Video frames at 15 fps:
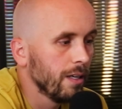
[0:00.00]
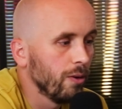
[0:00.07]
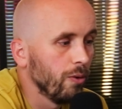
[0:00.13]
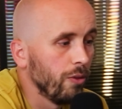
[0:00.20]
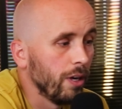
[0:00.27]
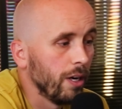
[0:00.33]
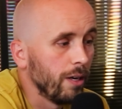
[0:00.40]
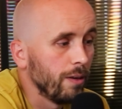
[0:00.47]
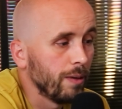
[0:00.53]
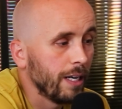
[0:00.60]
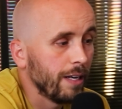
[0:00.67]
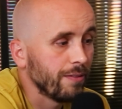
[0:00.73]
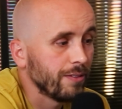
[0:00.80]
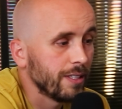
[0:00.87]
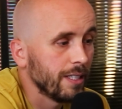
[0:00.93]
Although I
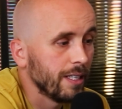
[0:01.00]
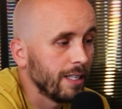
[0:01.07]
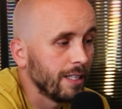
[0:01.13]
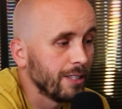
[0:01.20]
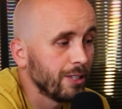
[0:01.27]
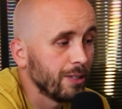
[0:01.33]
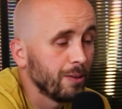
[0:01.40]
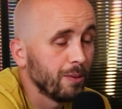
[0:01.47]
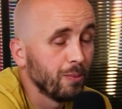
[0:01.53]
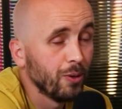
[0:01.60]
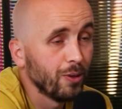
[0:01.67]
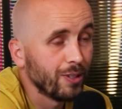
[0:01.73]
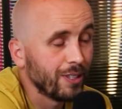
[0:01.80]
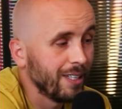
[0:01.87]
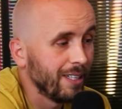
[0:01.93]
have to say, so
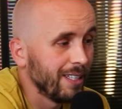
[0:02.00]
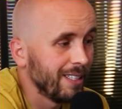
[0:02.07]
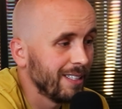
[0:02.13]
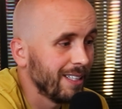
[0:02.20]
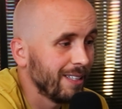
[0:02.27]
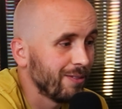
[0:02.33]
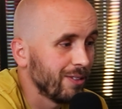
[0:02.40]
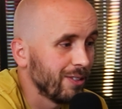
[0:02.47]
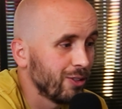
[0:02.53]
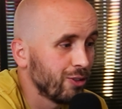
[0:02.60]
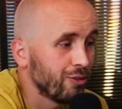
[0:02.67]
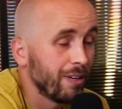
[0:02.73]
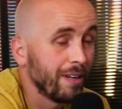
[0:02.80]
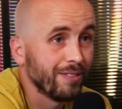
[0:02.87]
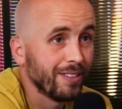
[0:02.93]
one guy,
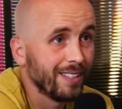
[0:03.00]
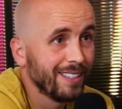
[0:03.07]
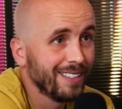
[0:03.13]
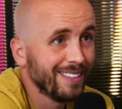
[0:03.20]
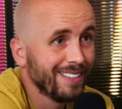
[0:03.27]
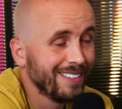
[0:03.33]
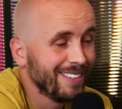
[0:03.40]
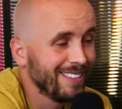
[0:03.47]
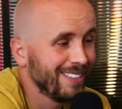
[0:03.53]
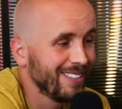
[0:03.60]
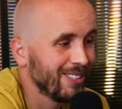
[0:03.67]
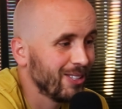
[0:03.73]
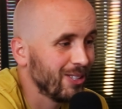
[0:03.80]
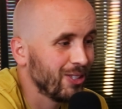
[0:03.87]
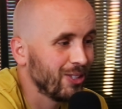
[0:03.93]
Trev,
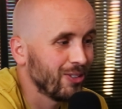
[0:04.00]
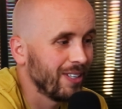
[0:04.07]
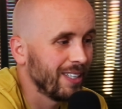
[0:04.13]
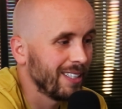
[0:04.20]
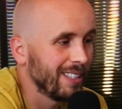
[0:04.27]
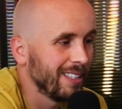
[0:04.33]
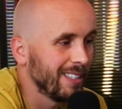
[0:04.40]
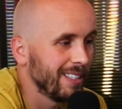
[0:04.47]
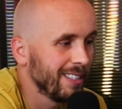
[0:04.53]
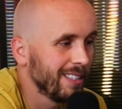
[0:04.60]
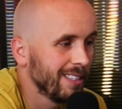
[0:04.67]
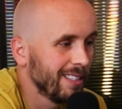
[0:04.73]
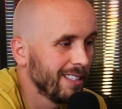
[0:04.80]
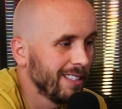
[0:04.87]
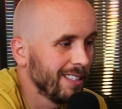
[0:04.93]
great guy,
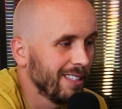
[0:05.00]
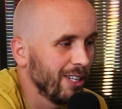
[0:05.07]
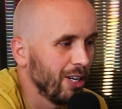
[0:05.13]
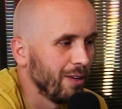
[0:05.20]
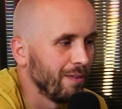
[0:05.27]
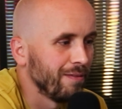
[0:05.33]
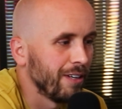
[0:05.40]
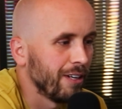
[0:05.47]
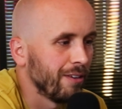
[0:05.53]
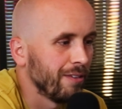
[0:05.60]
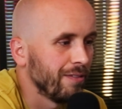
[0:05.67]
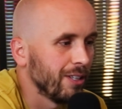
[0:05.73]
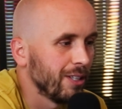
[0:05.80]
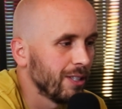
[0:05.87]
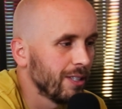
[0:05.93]

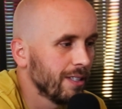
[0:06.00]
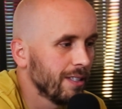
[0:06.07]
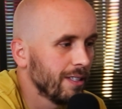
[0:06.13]
unverified.